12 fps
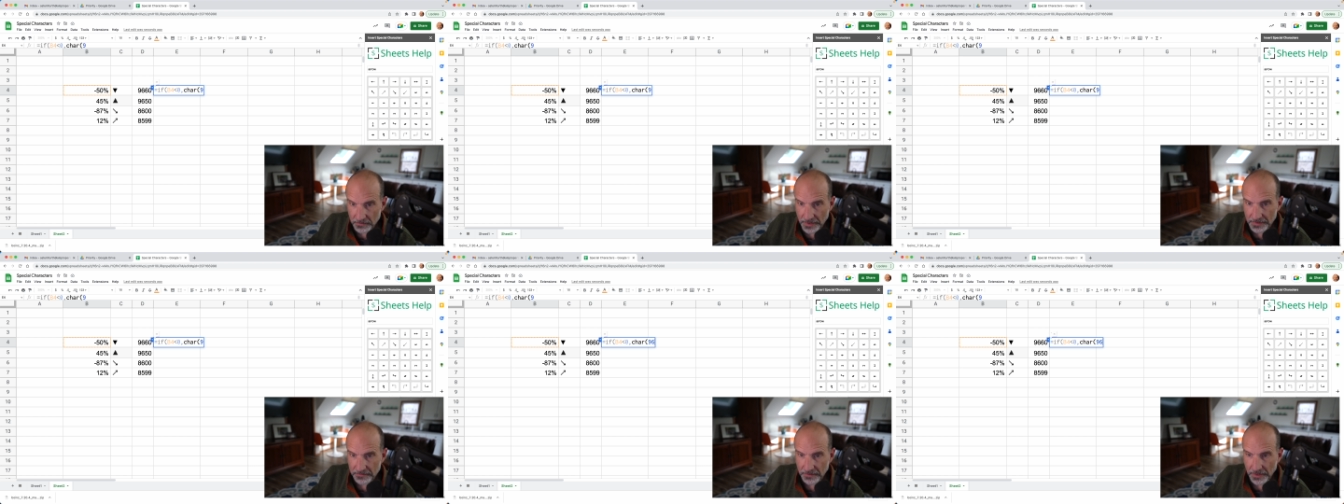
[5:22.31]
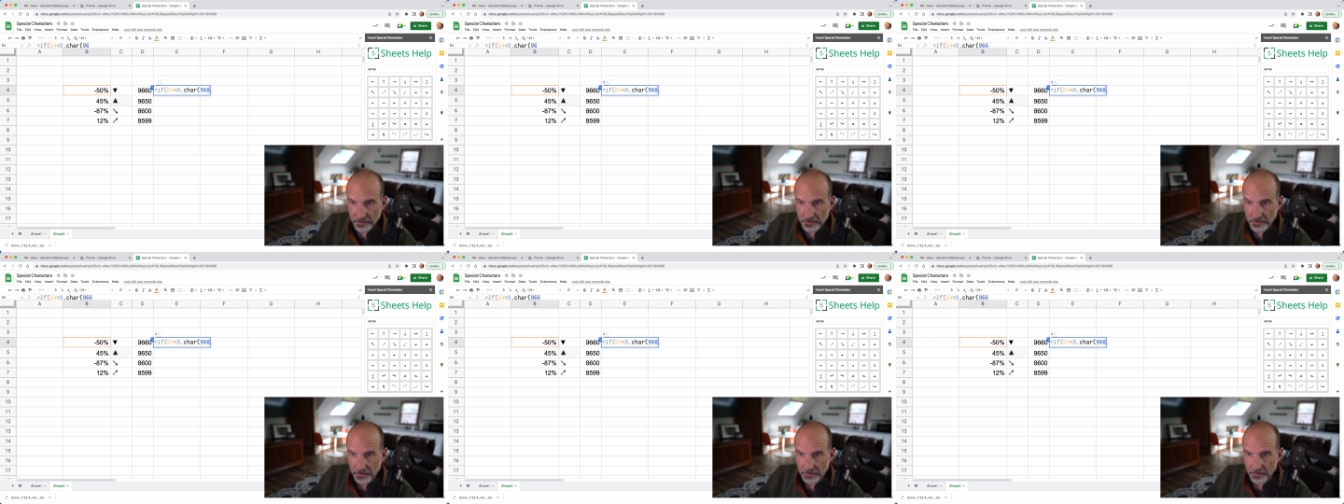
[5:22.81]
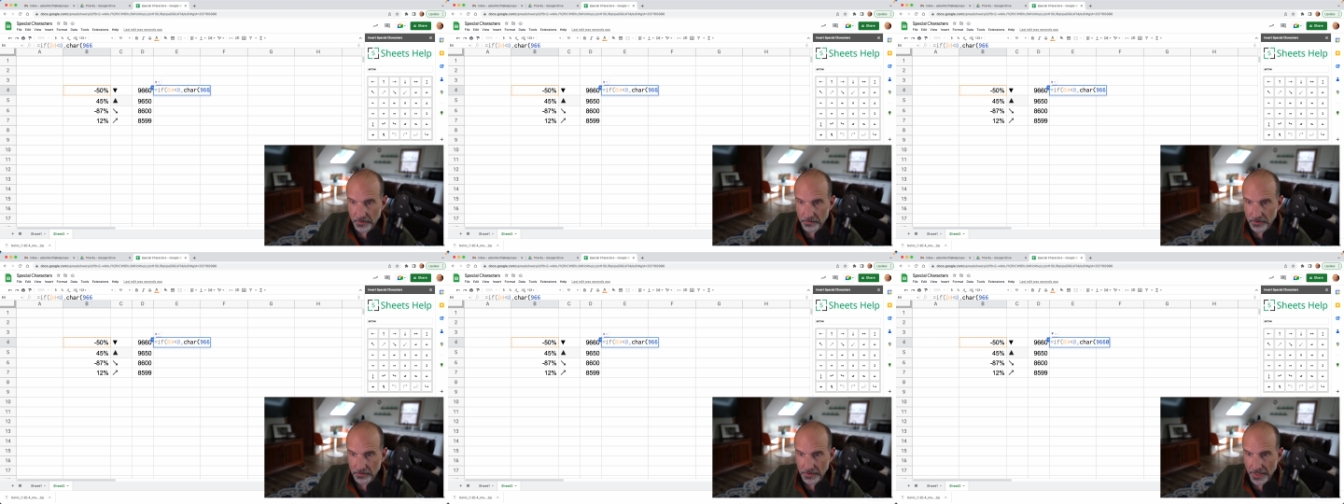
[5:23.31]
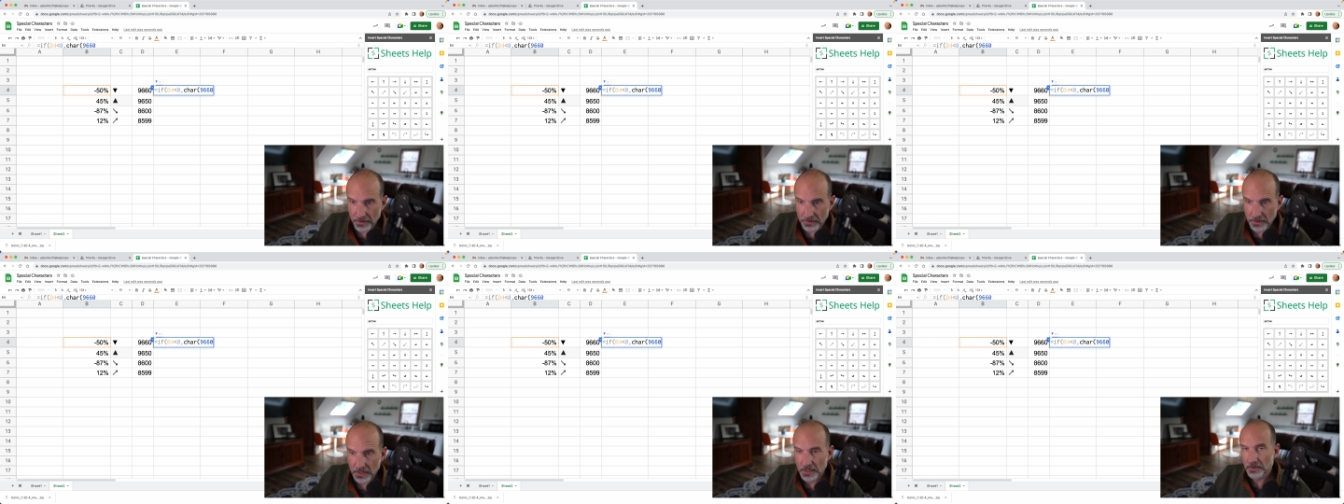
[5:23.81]
So that's the character code that we pulled
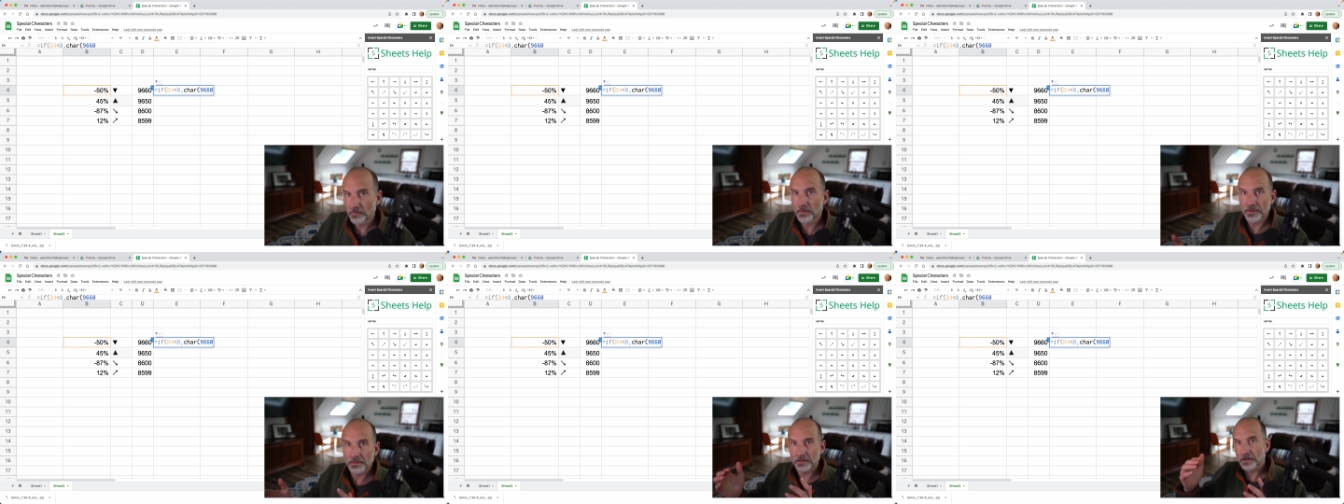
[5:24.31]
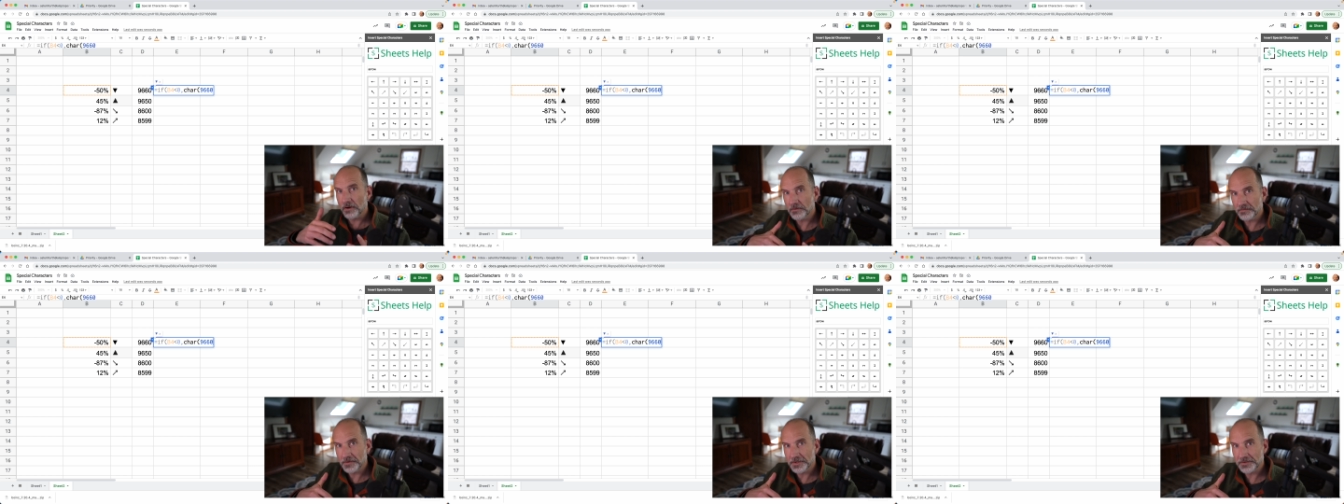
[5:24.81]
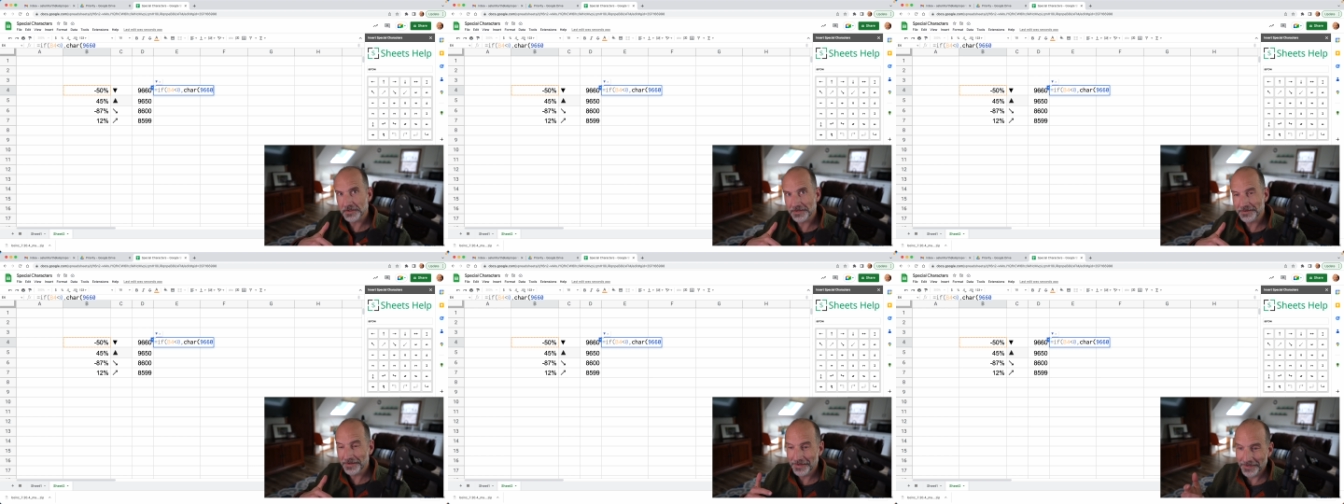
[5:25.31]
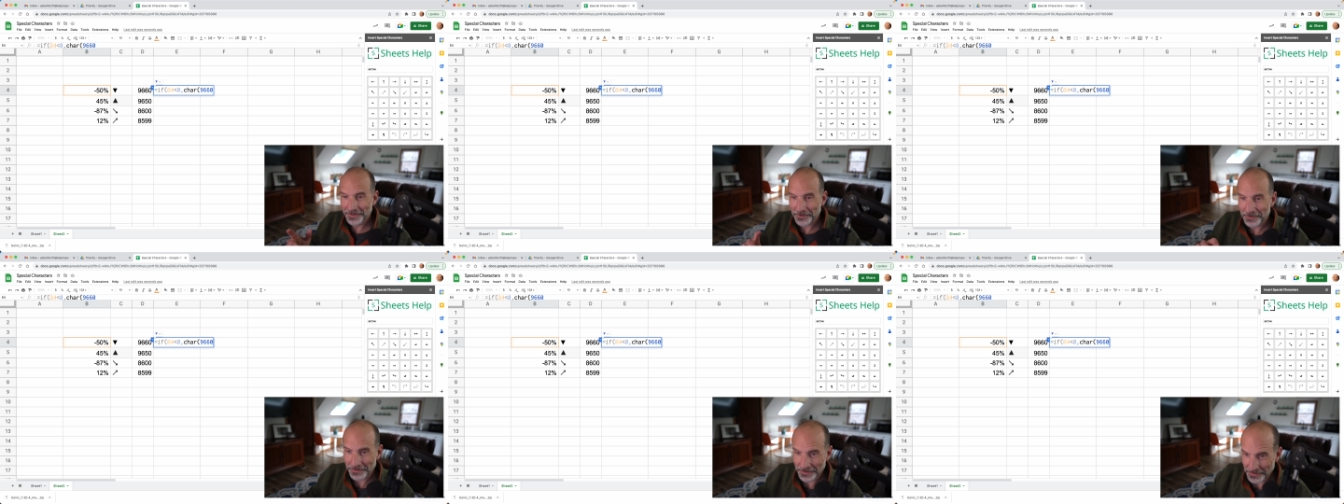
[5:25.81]
out with the code function
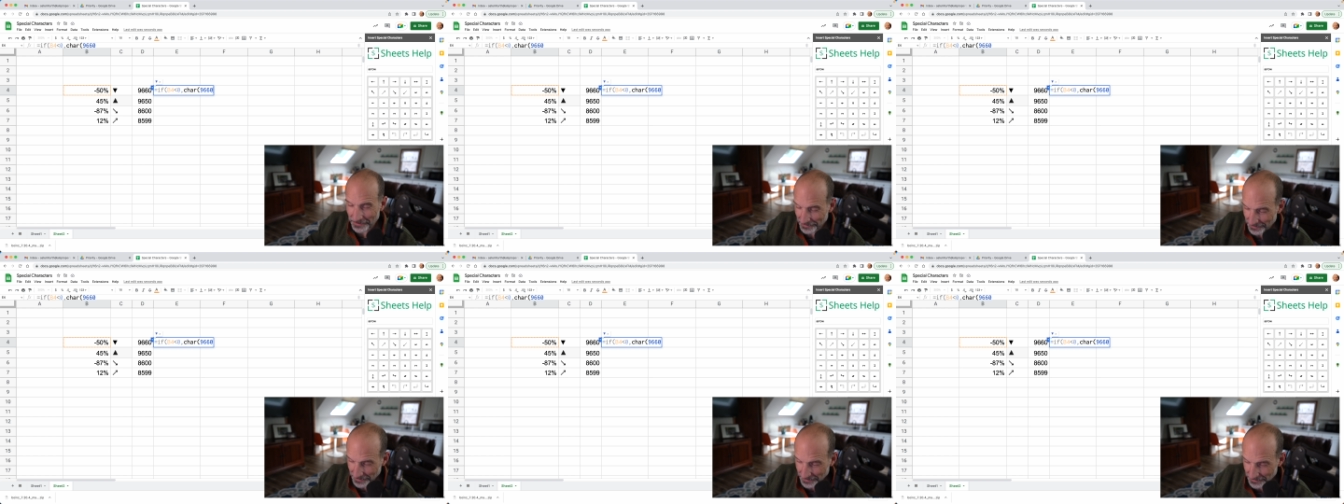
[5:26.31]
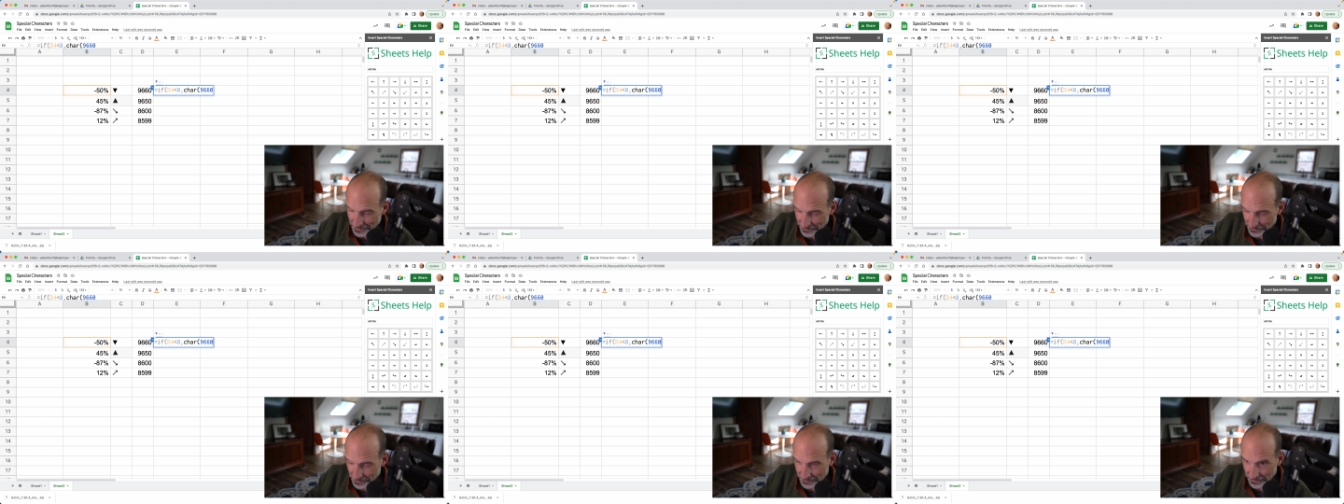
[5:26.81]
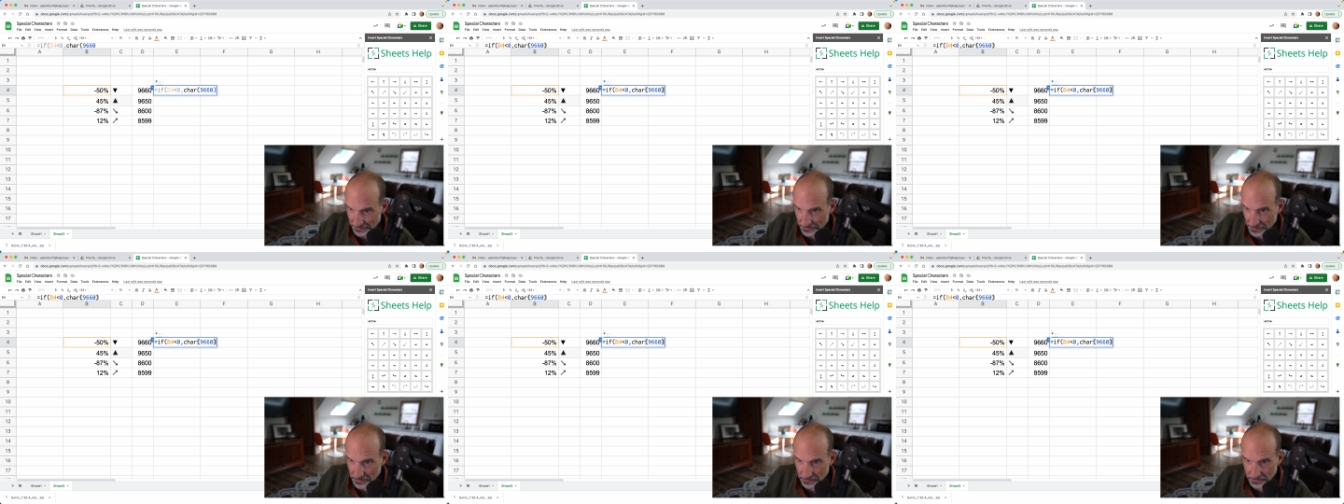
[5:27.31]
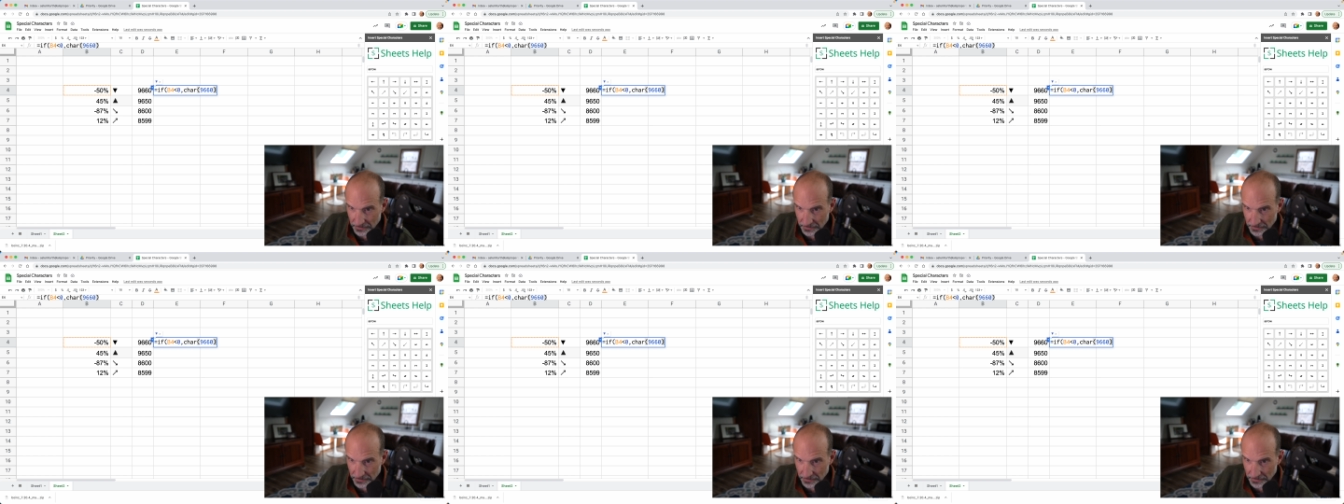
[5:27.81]
earlier, 9660.